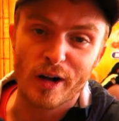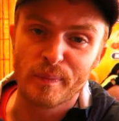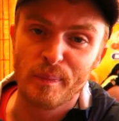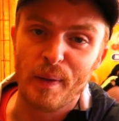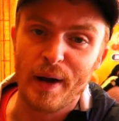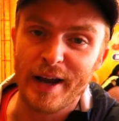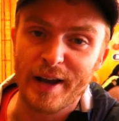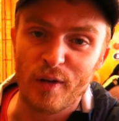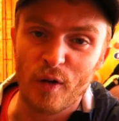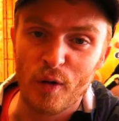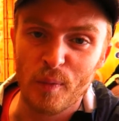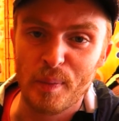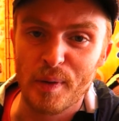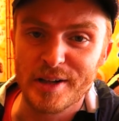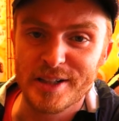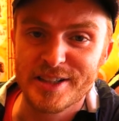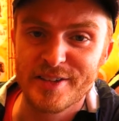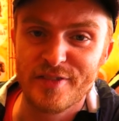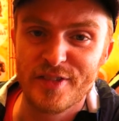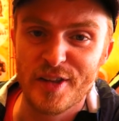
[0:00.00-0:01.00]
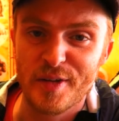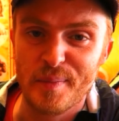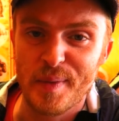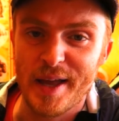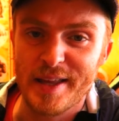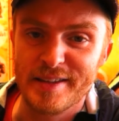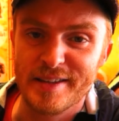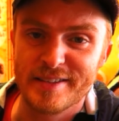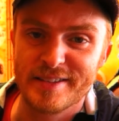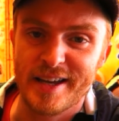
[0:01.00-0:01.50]
walked by a whole bunch of them
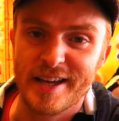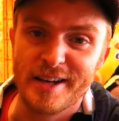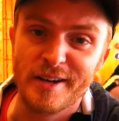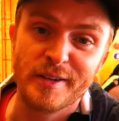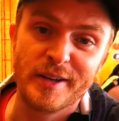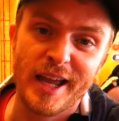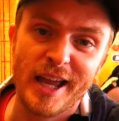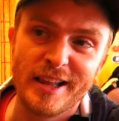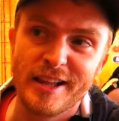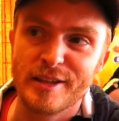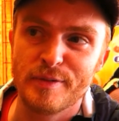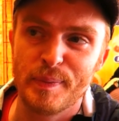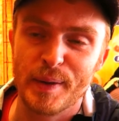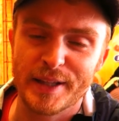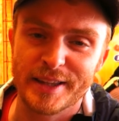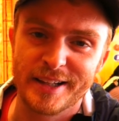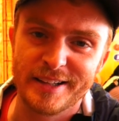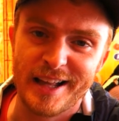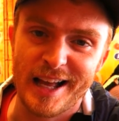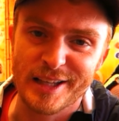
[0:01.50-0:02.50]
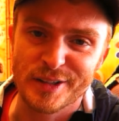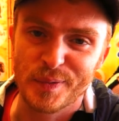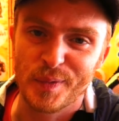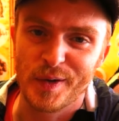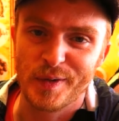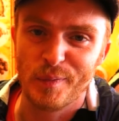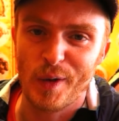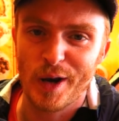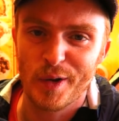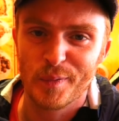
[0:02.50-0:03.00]
and decided, okay, let's pick the last
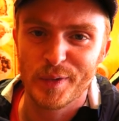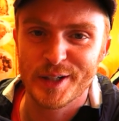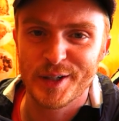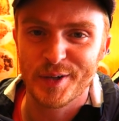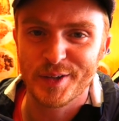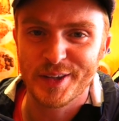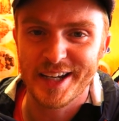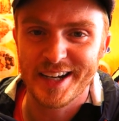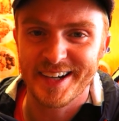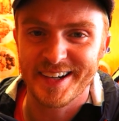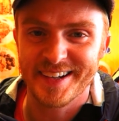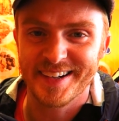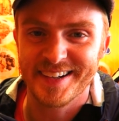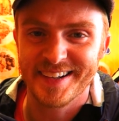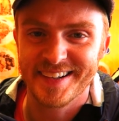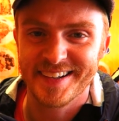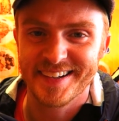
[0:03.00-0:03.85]
one. Why don't we go there?